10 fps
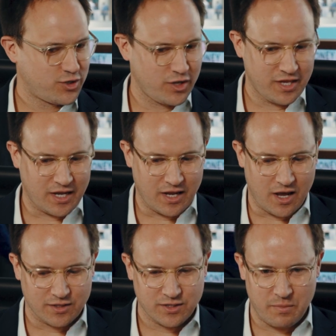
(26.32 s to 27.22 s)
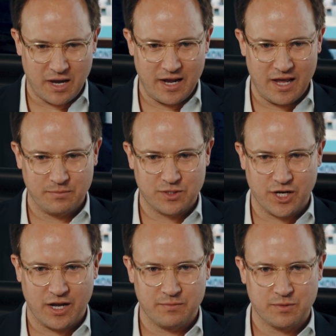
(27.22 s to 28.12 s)
Sure thing, yeah. So my name's
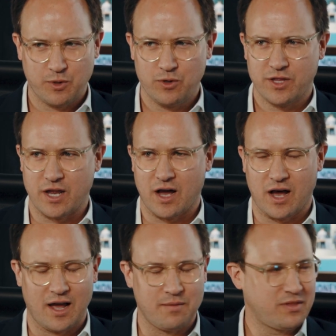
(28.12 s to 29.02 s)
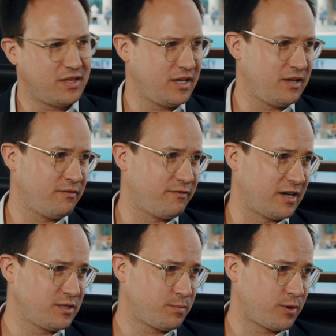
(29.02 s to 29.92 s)
James Booth, and I'm the
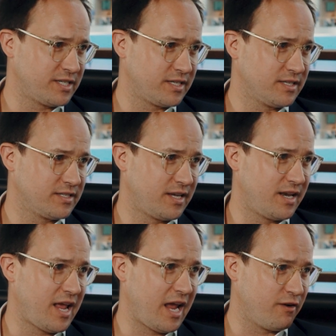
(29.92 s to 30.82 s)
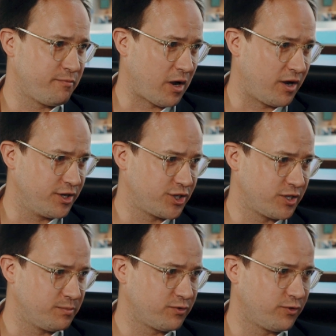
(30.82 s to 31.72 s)
Vice President and Head of
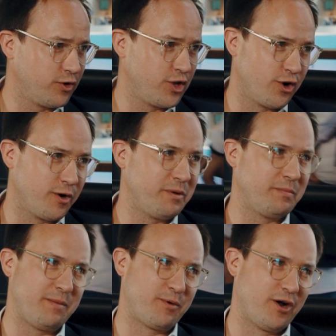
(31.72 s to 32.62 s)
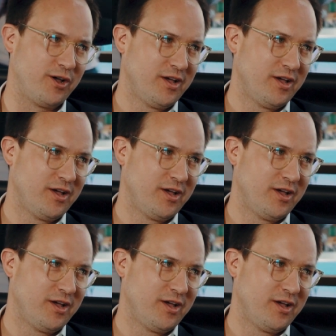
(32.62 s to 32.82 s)
Partnerships for Europe at PPRO.